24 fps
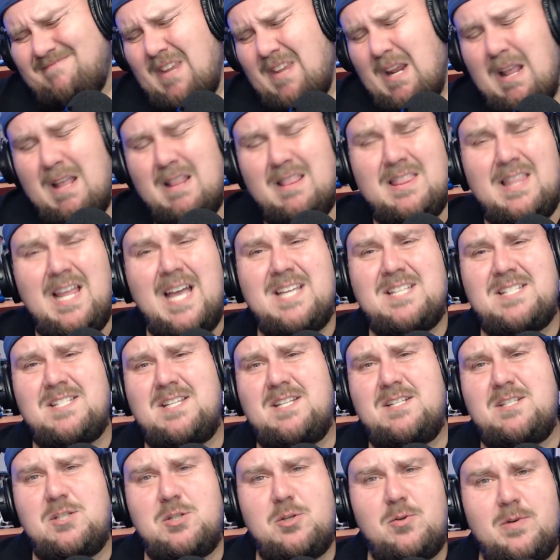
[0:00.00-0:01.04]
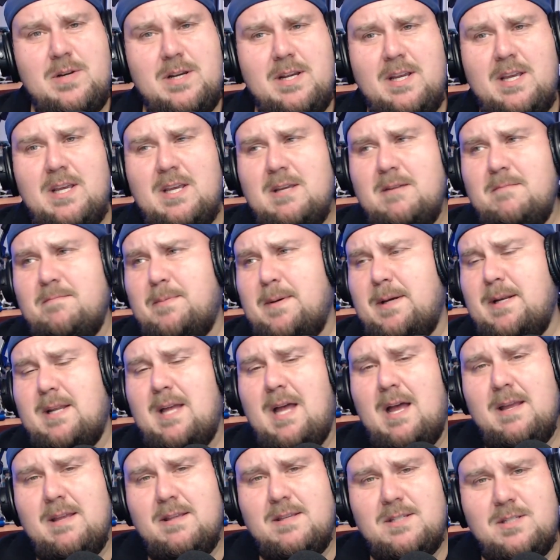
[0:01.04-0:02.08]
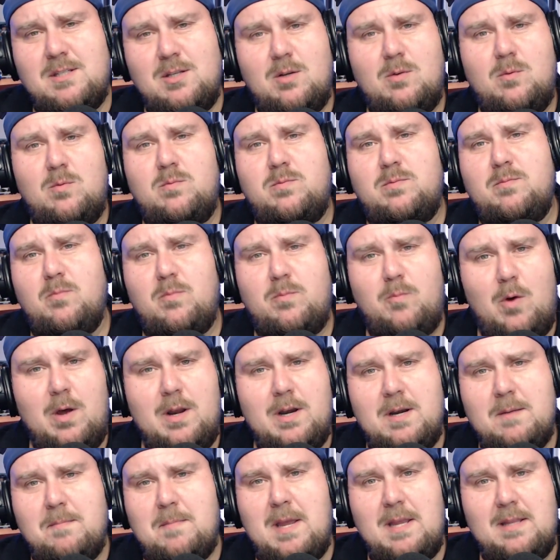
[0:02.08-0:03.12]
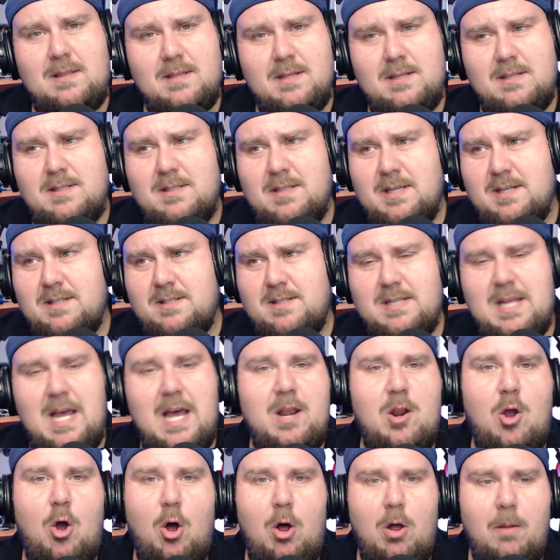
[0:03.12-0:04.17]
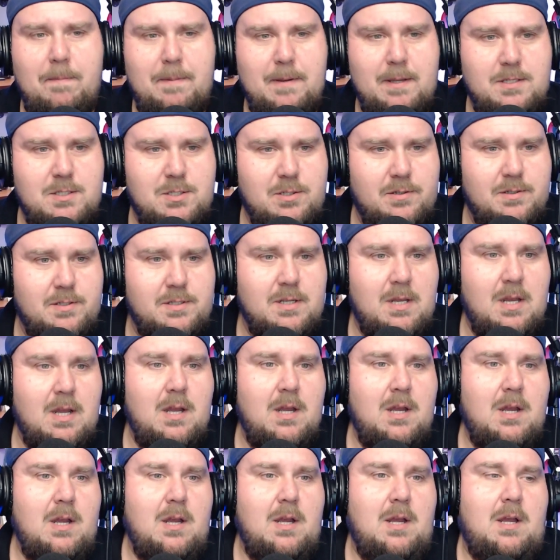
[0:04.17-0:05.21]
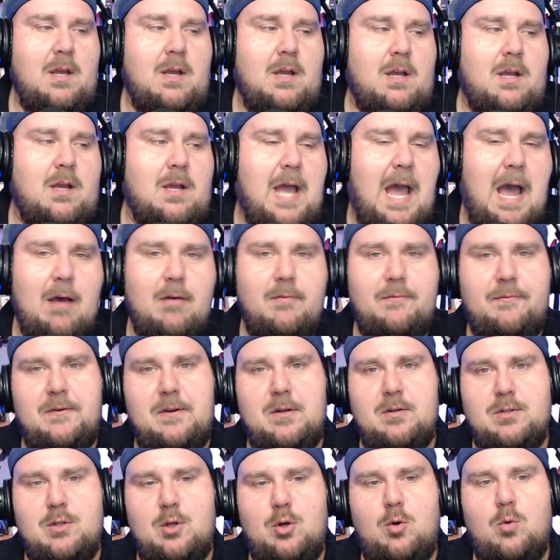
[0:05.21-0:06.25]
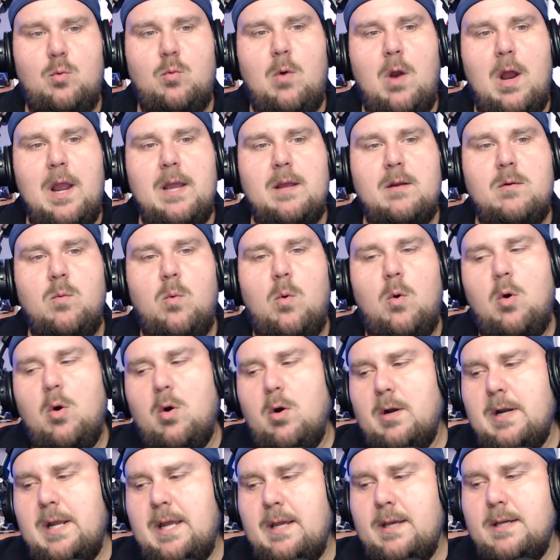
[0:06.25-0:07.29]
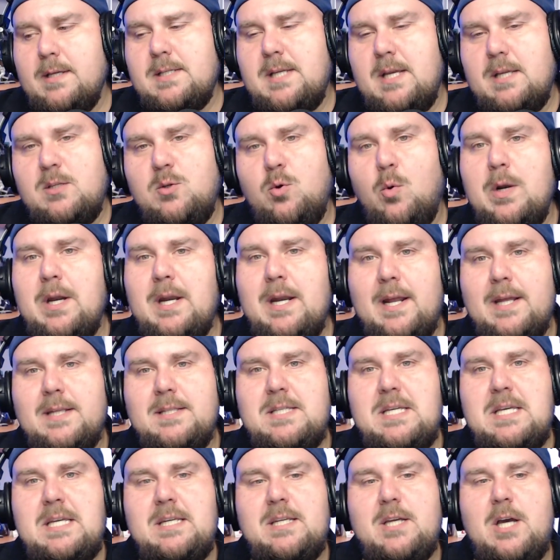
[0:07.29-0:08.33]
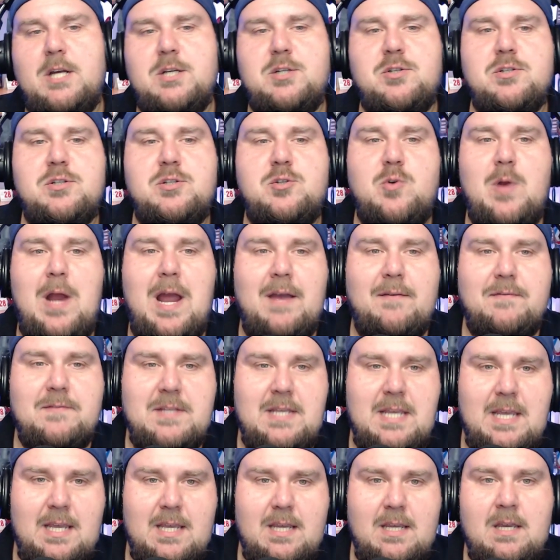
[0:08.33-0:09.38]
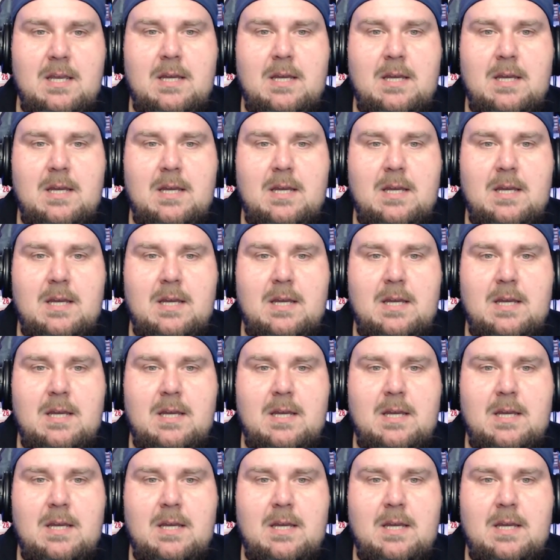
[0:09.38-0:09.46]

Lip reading: less intriguing, but I still wanted to make this list, not all pitchers. Outfielder Ryan Ward. He is a 2019 Dodgers draftee.